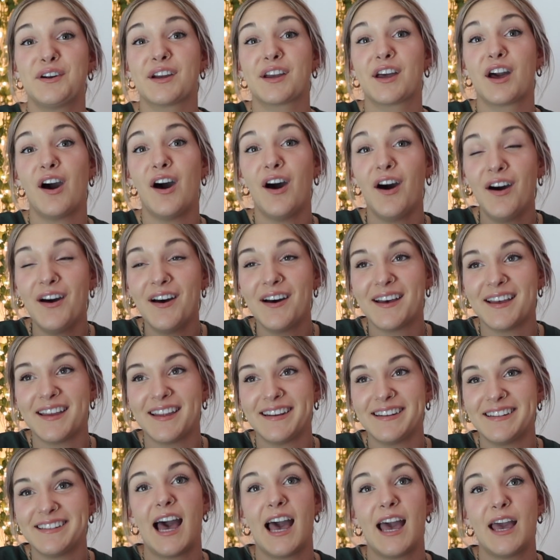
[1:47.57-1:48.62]
a
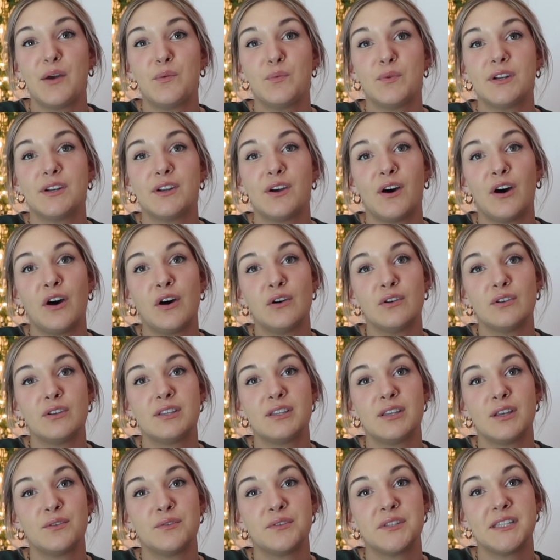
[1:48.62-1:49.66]
con, I would
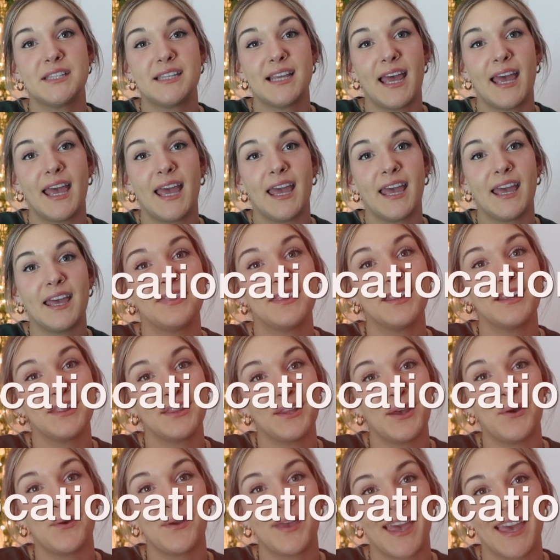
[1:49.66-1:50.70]
also say the
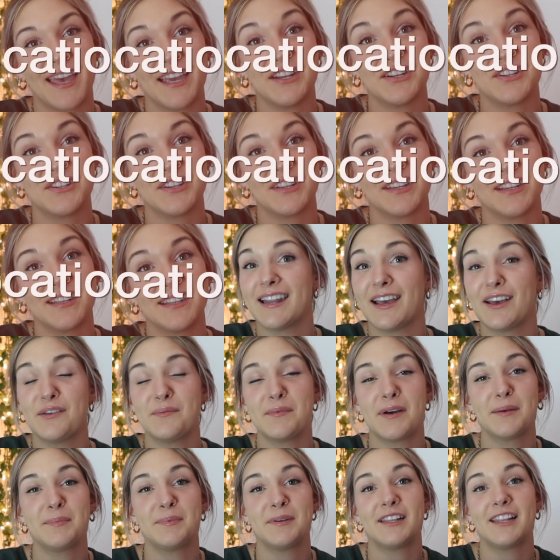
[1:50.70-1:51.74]
location. Now, you
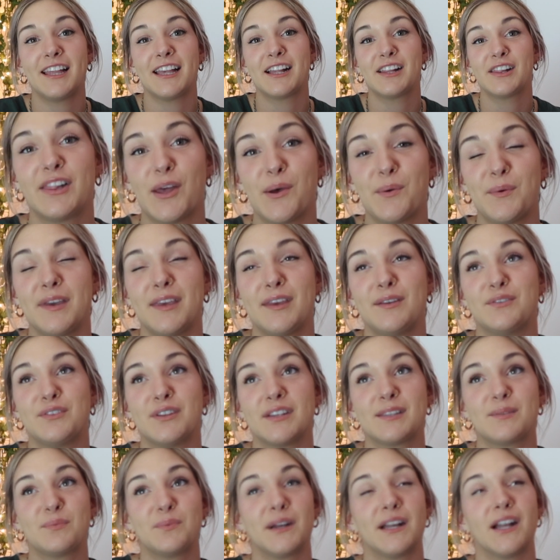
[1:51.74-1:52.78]
might be like, Chloe, you
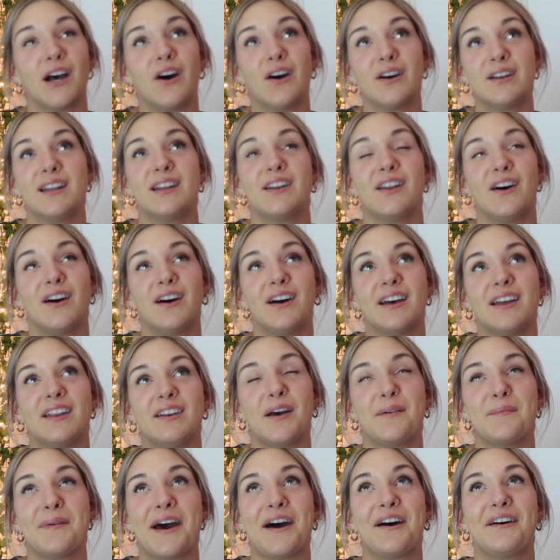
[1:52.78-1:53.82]
just went on and on
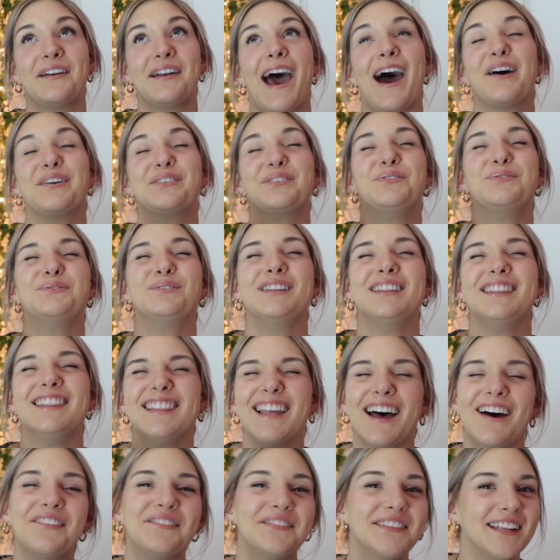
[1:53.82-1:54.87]
about how you
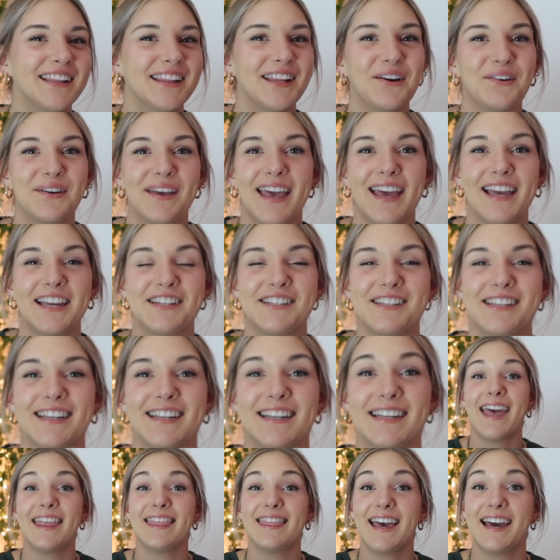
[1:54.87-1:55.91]
love the
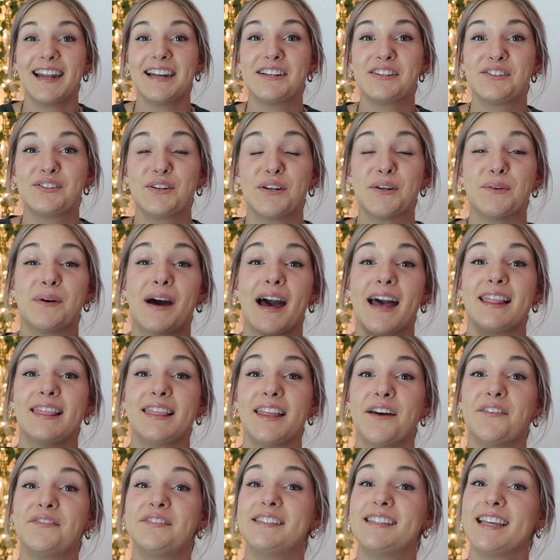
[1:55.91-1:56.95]
location. And that is true. I
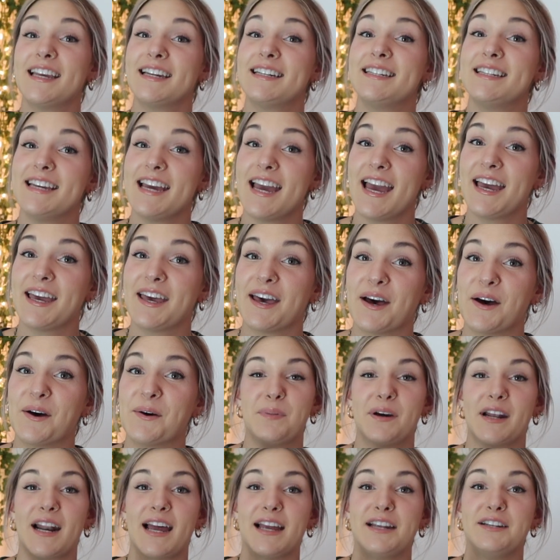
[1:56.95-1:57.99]
love San Diego,
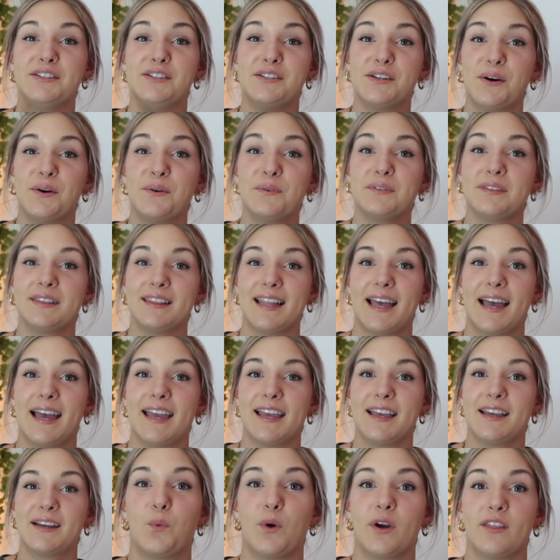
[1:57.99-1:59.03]
but I don't
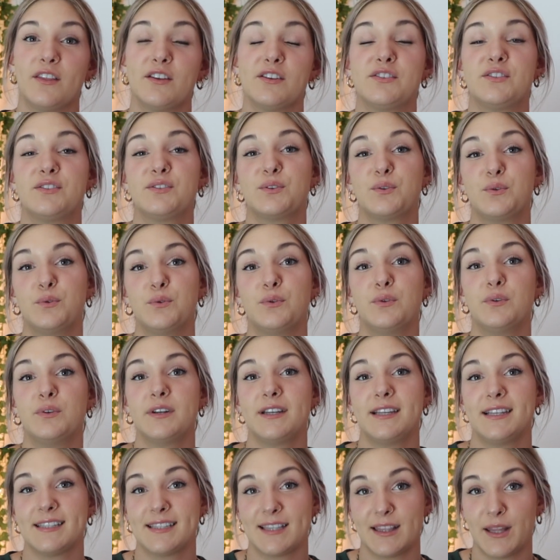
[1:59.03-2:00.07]
like where the school
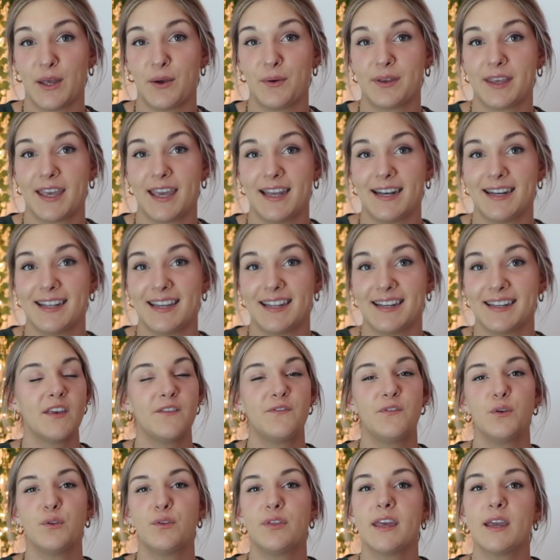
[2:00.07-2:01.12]
is located.
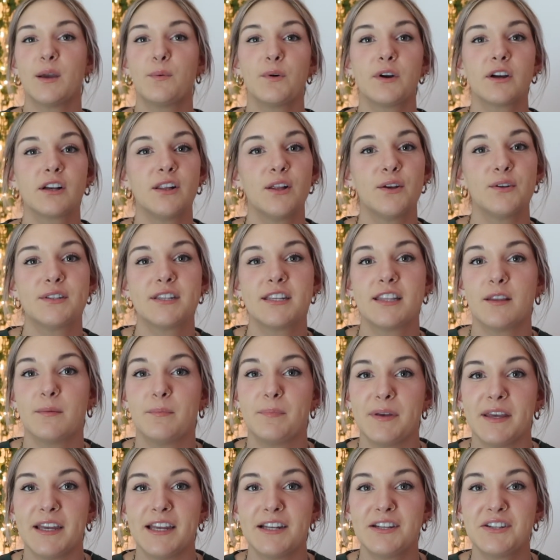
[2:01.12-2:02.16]
If you think we're close to the
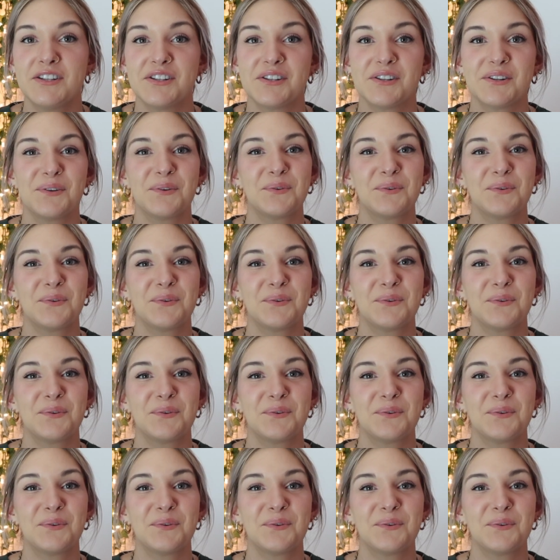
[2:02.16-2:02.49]
beach,